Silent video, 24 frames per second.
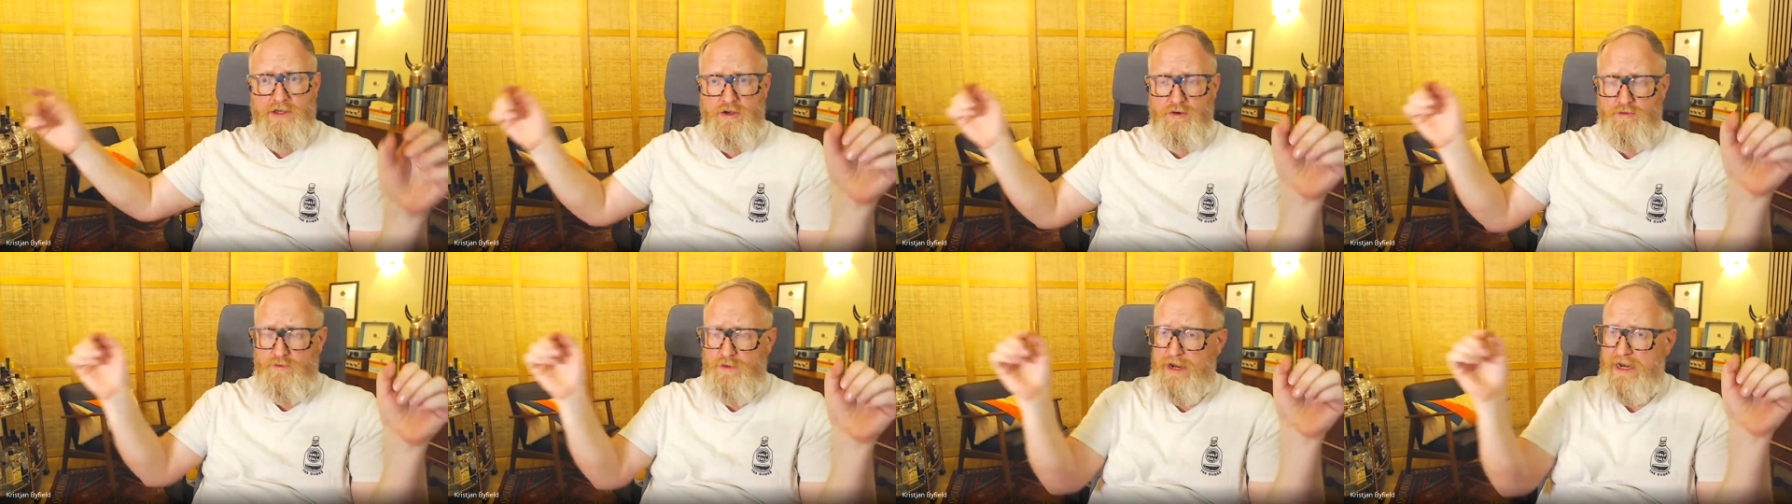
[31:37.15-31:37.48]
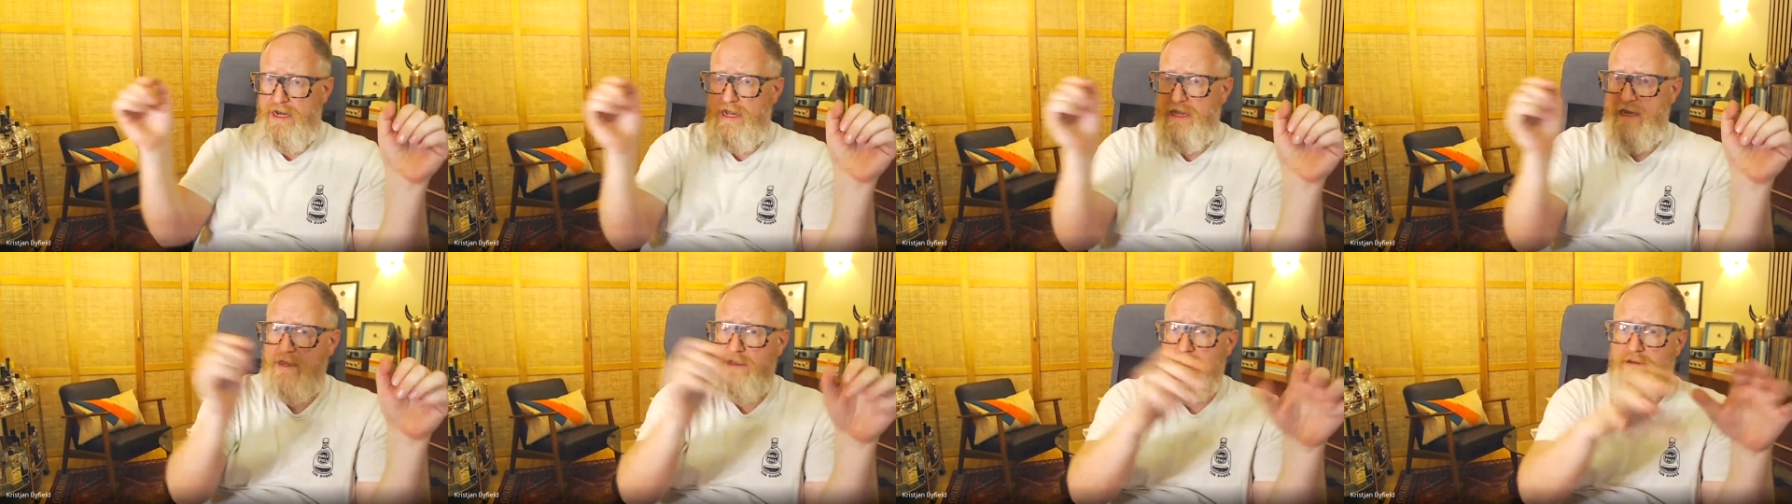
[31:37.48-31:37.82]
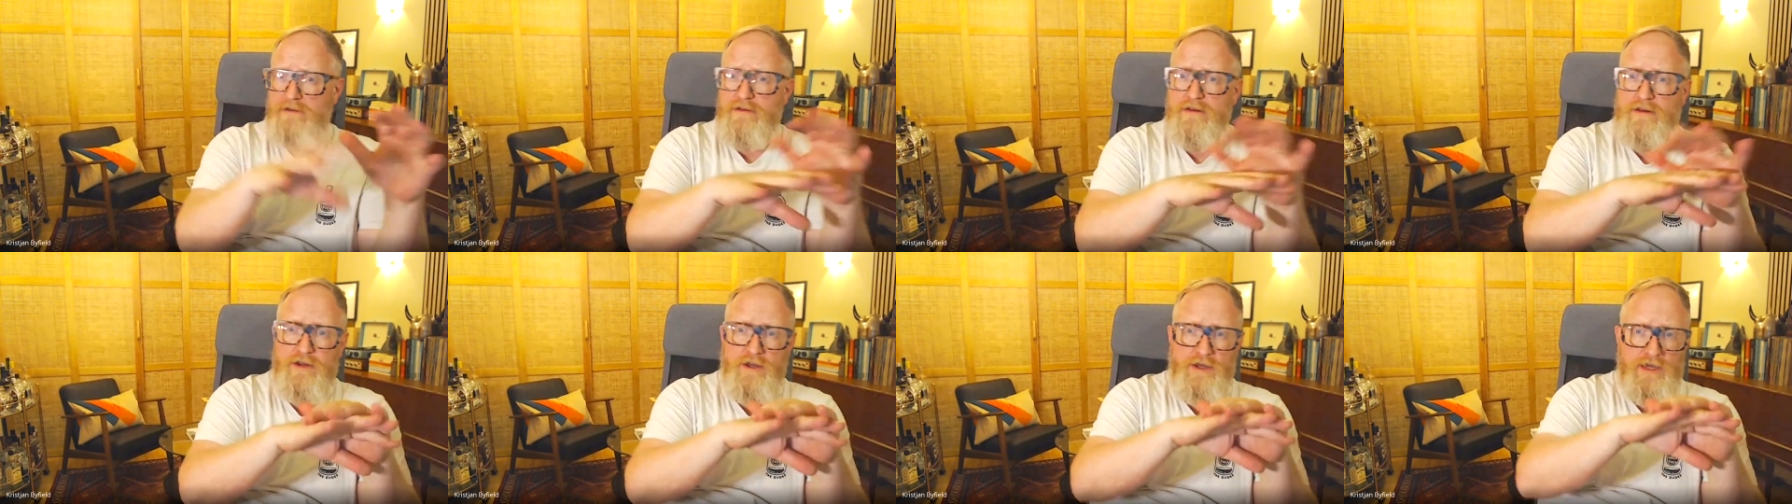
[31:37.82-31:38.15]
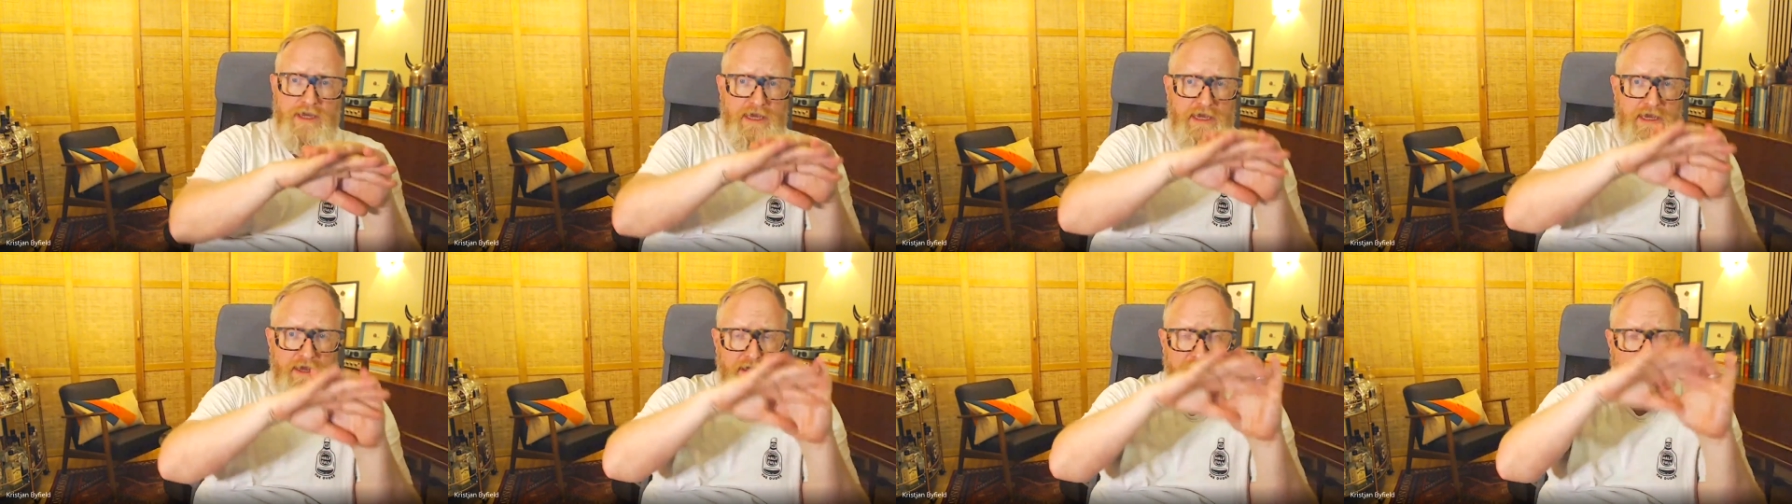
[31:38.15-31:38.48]
You're really
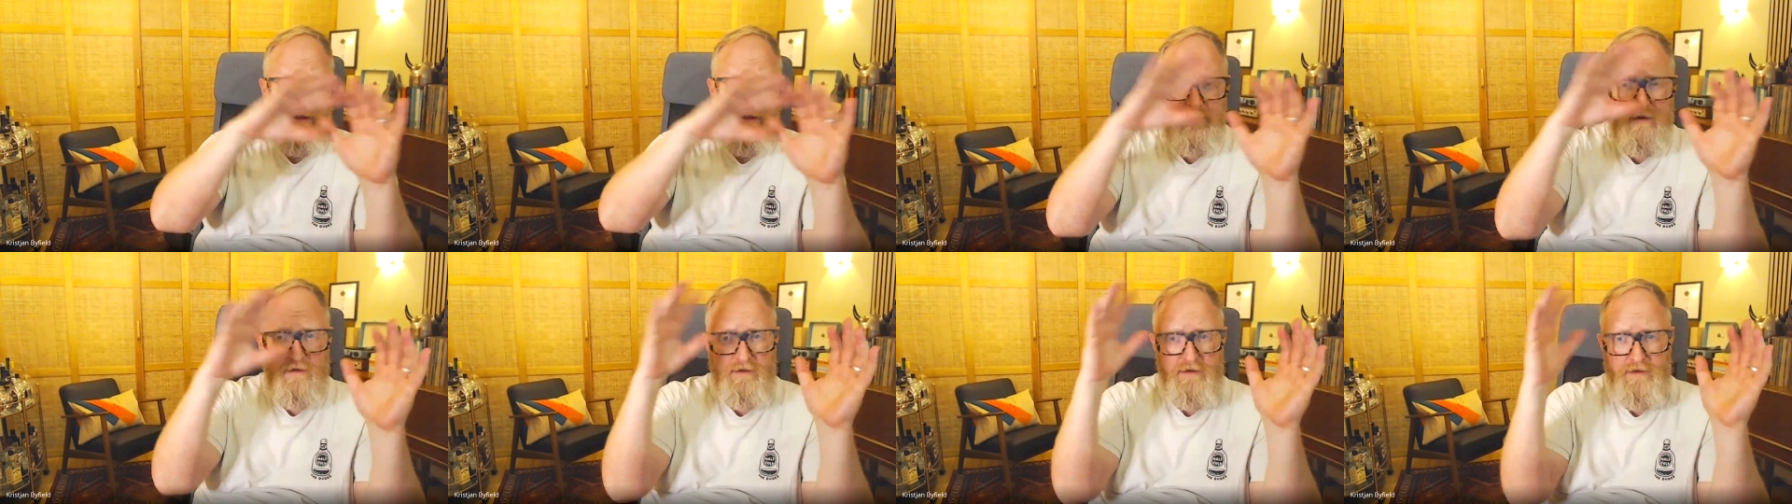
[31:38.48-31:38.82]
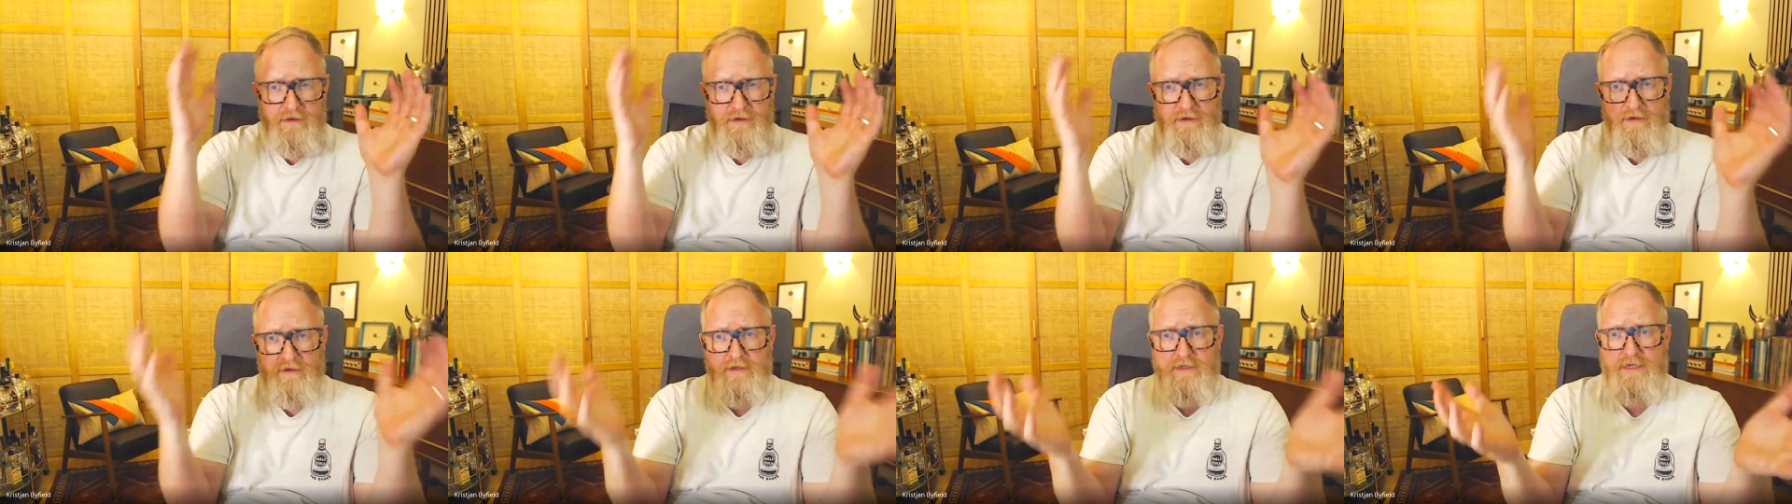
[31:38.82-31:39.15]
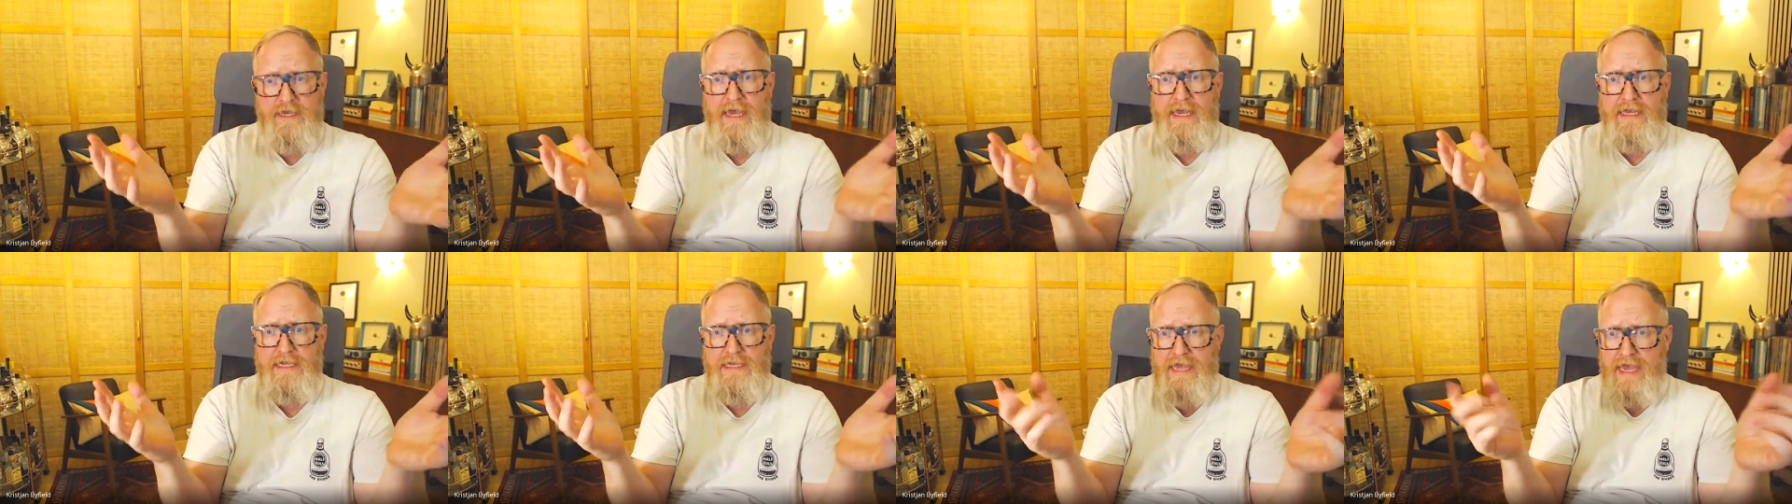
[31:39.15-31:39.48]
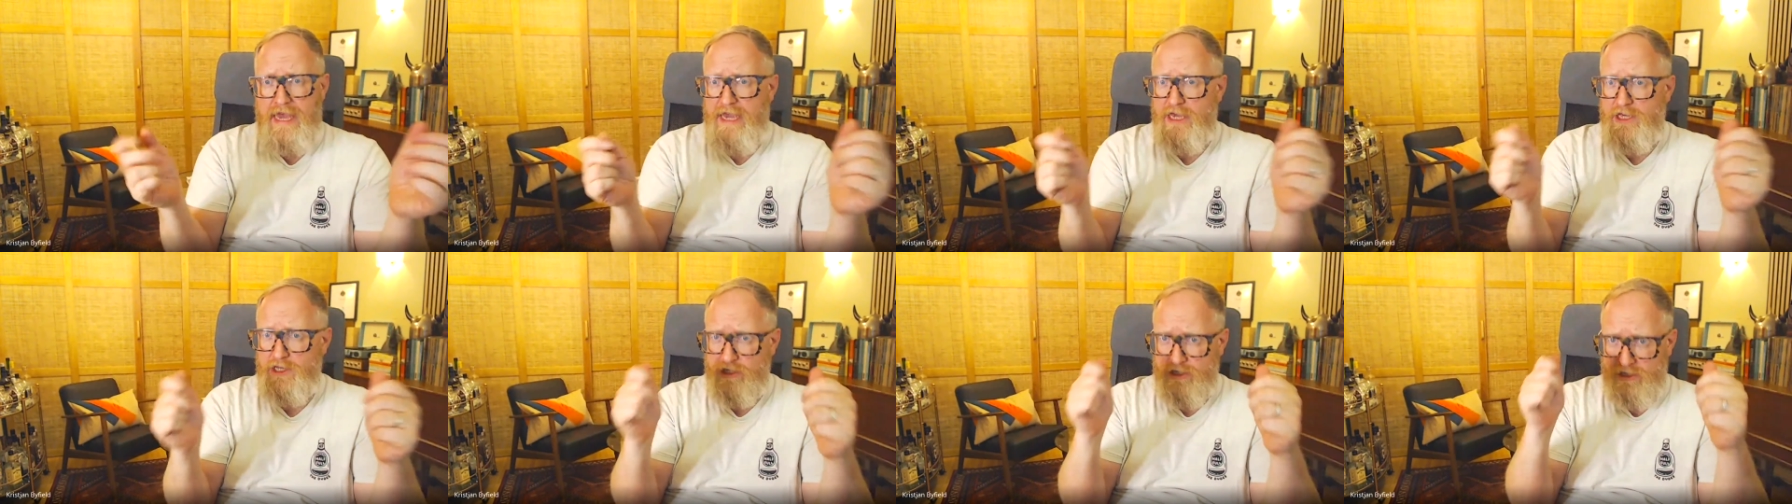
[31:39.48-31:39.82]
looking at saying to
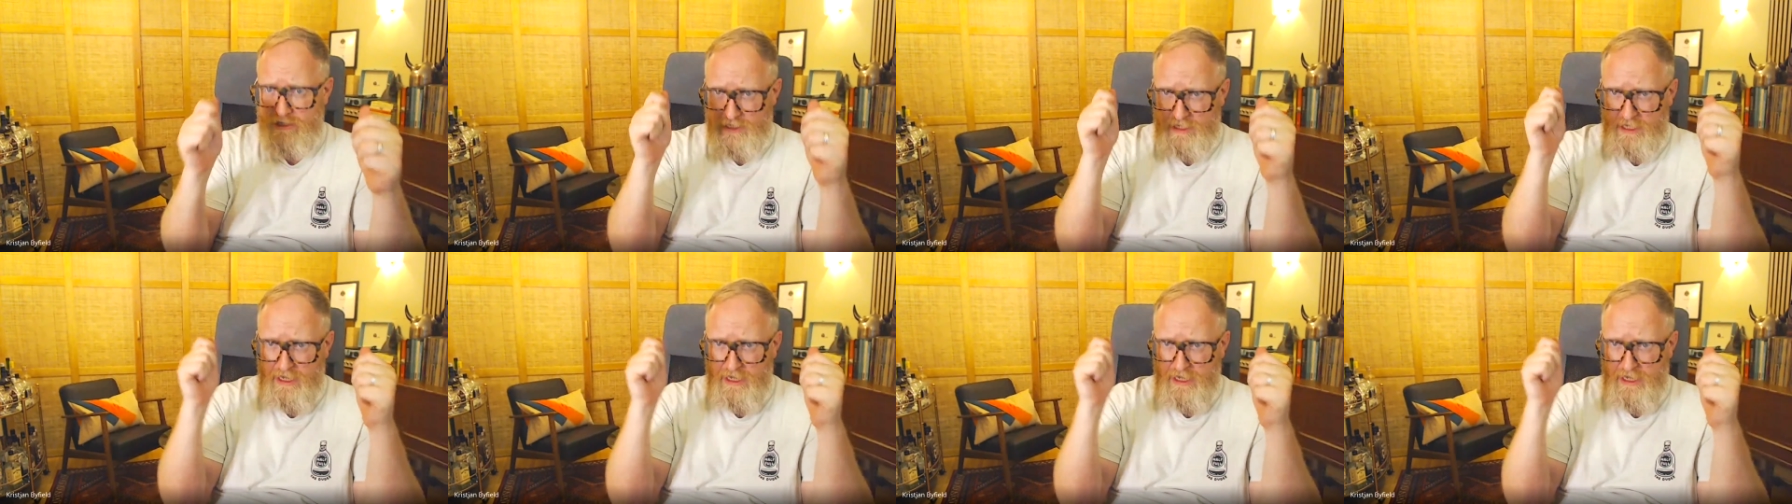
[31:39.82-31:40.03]
agents,